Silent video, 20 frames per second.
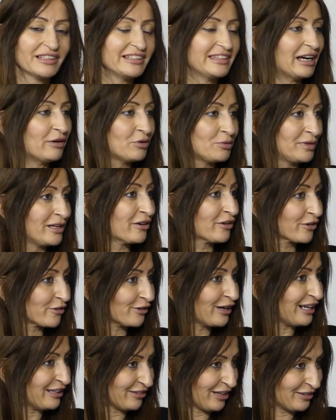that would be our
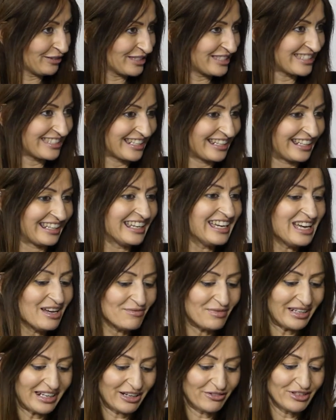grave, I would say.
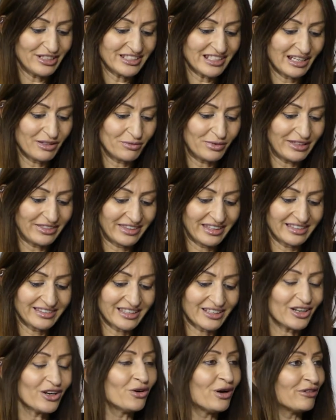But every time we think
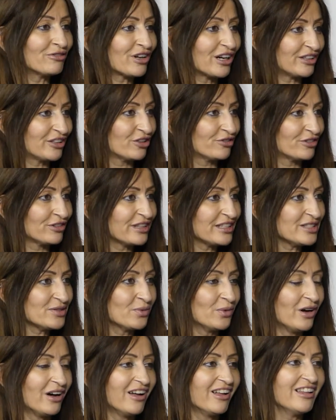that, oh, I've gotten over this
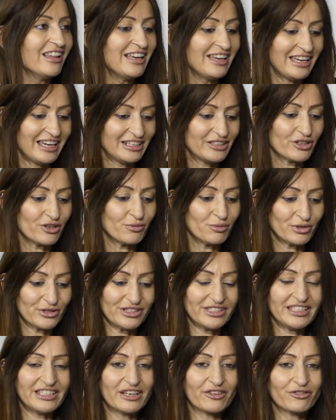wall, and you're
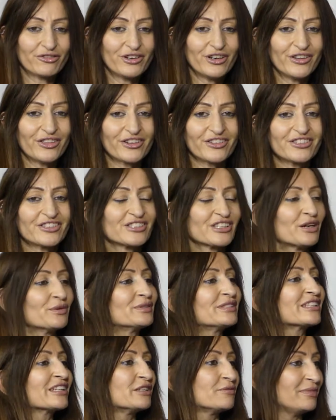proceeding further, there's
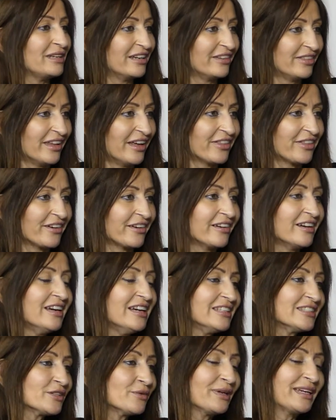always going to be another.
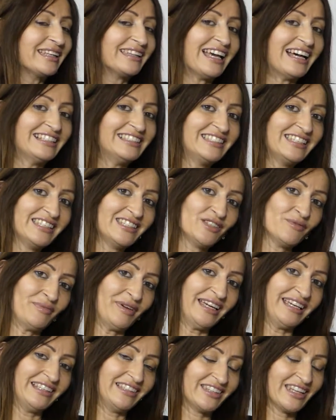Right. So we can
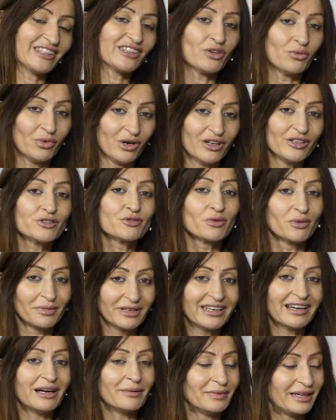anticipate that the walls will be
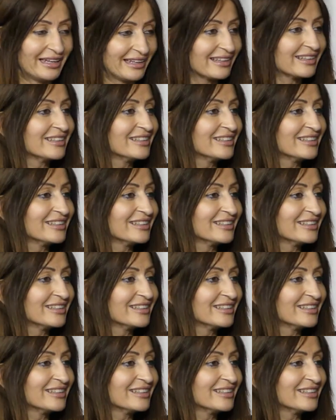coming.